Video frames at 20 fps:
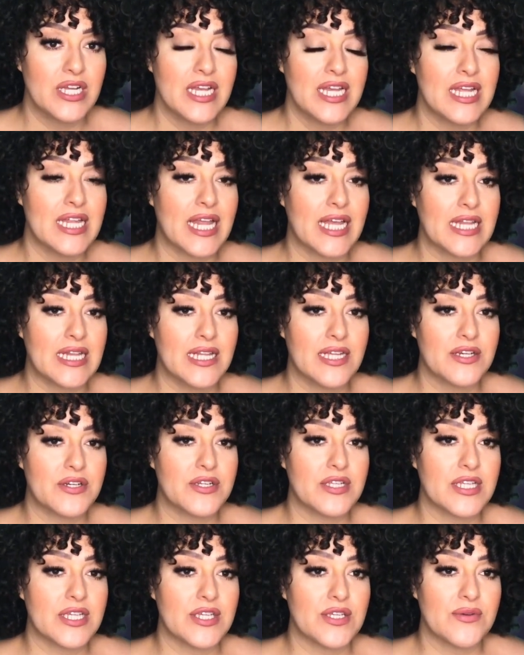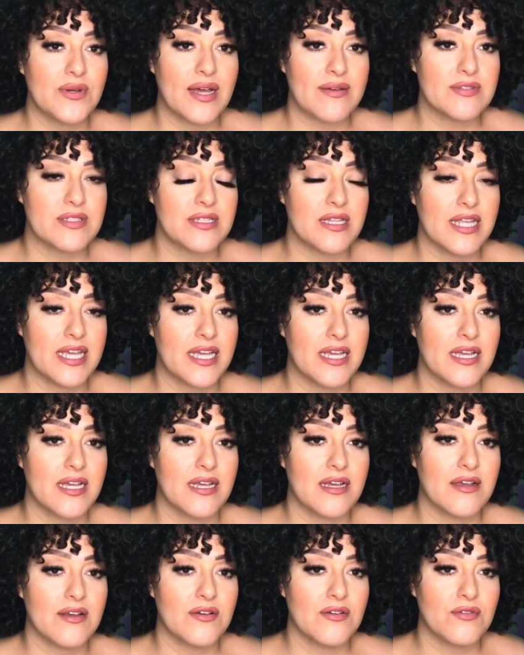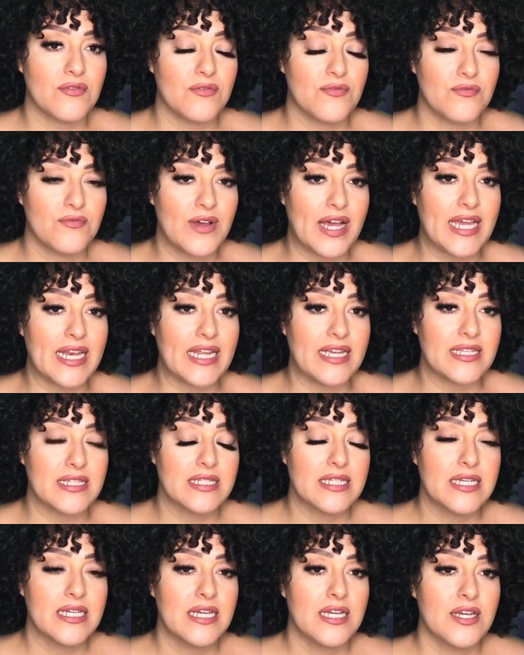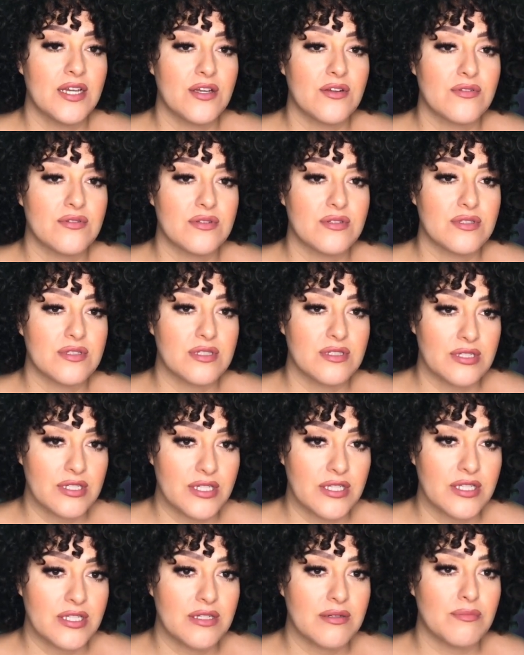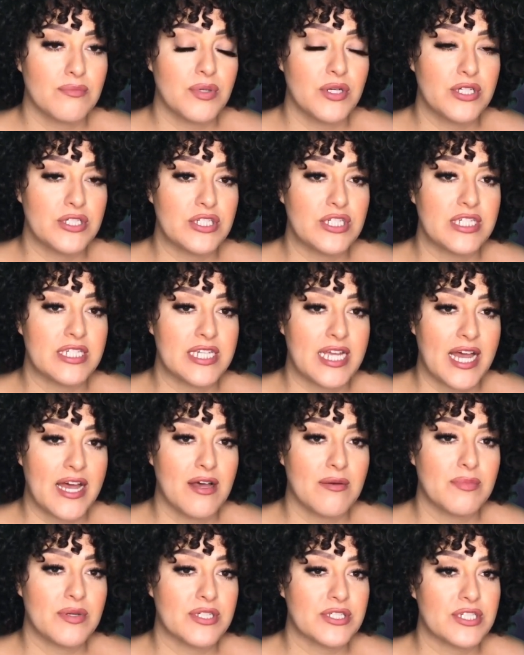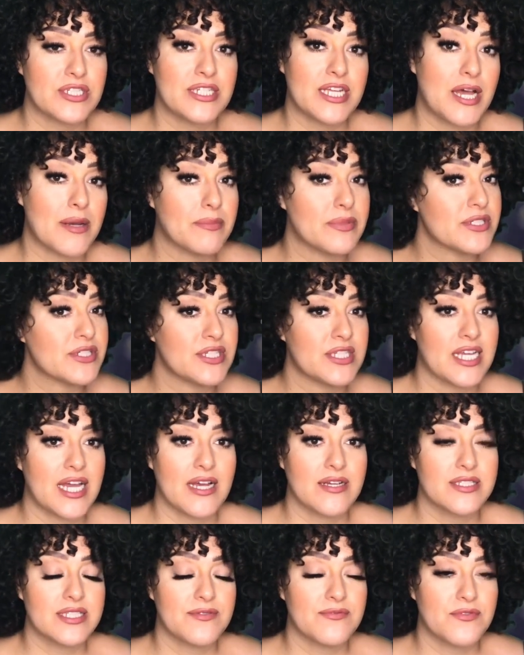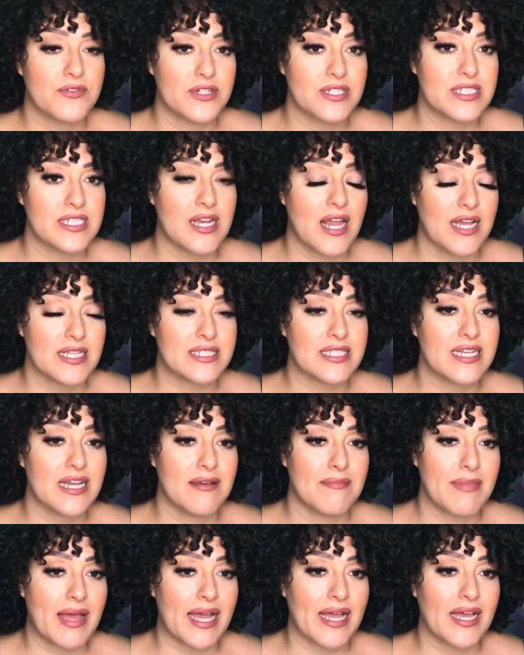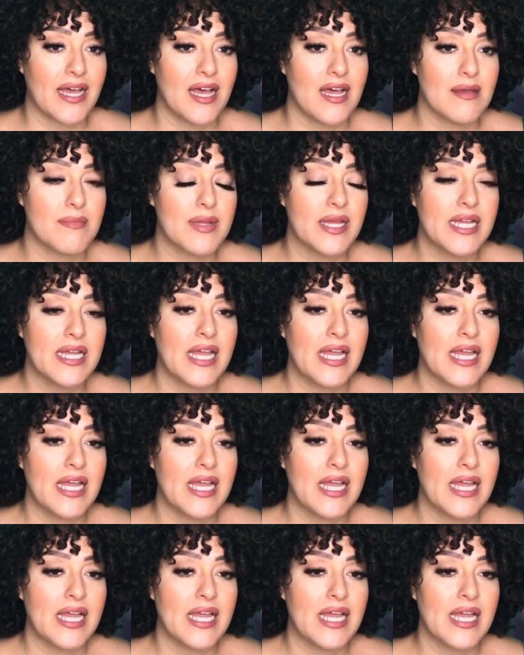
Like literally you have to like fight it. Push it down, push it down, push it down for it not to come back up.